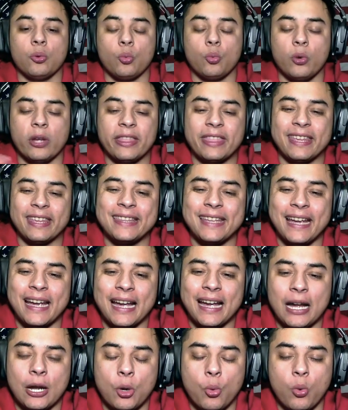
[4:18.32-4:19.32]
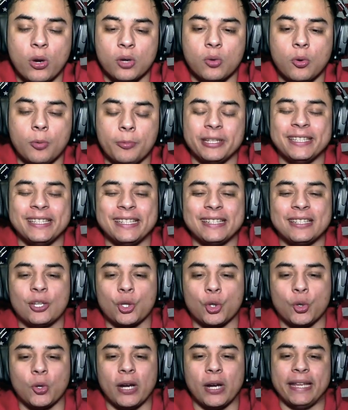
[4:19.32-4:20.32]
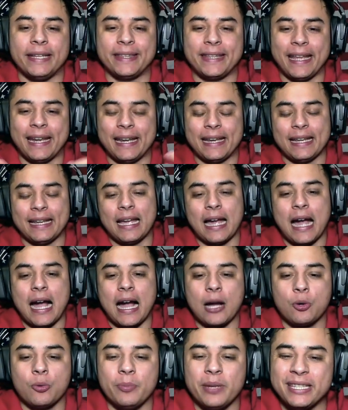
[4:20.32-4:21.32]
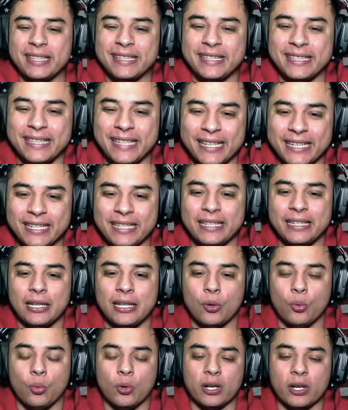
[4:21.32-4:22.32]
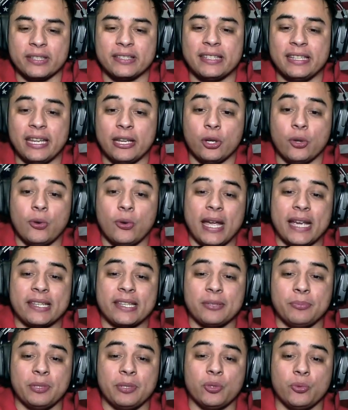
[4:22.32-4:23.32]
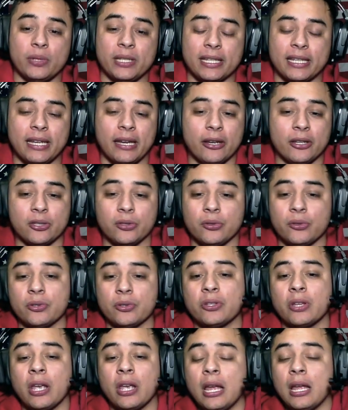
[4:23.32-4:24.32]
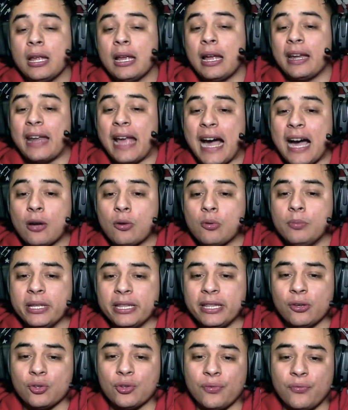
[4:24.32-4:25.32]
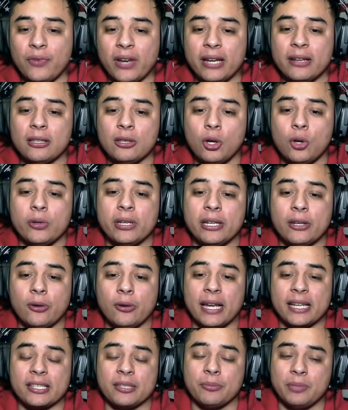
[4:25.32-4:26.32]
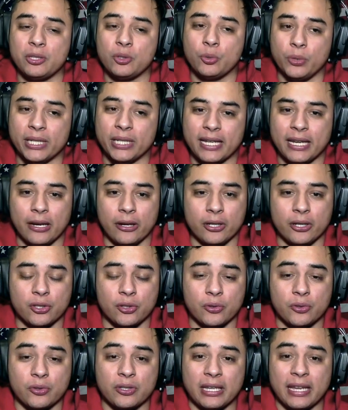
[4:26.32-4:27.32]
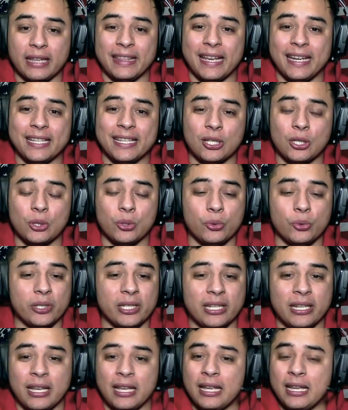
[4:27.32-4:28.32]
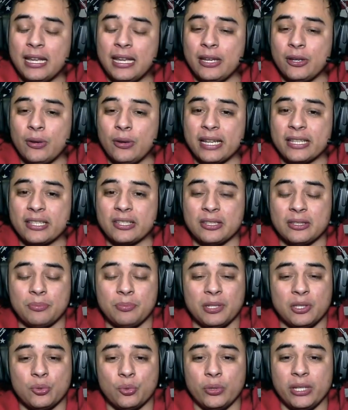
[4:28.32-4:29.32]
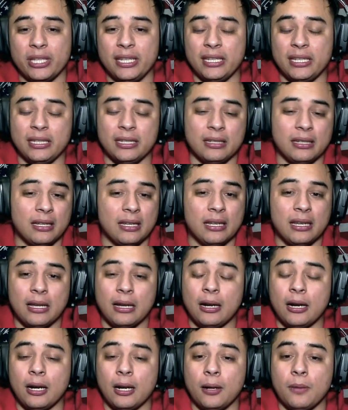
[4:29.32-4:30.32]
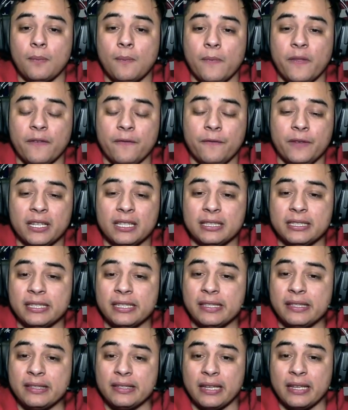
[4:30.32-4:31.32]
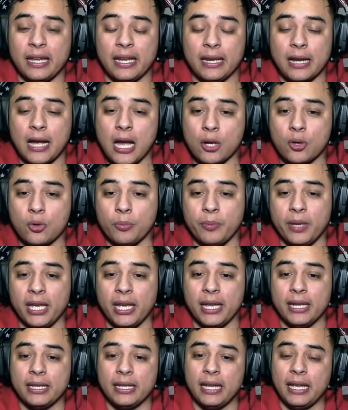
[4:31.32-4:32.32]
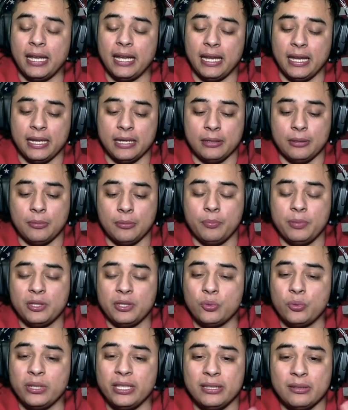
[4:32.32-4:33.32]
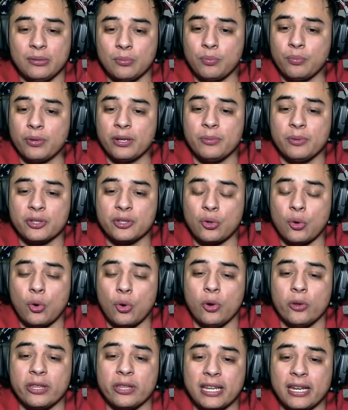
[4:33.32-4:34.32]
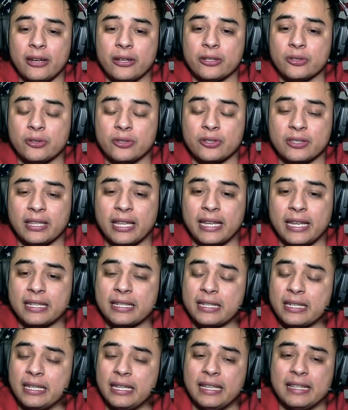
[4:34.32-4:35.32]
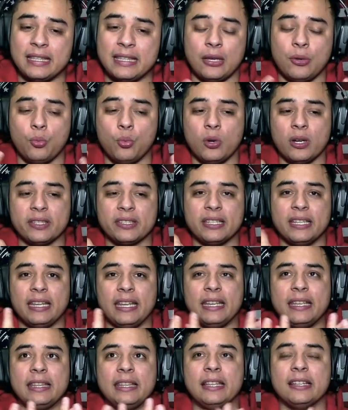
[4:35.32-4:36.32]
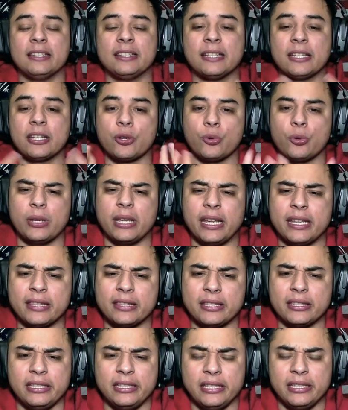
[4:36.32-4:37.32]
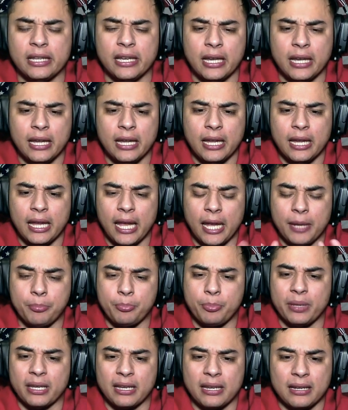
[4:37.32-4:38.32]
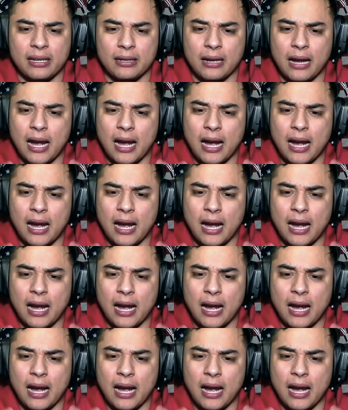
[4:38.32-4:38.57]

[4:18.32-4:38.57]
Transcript: one thing that Wonder Woman did great that Aquaman didn't was the interaction between the characters. In Aquaman, there was very low interaction between the characters, and that included interactions between the villains and Aquaman, and between pretty much all the characters. Like it doesn't create the epic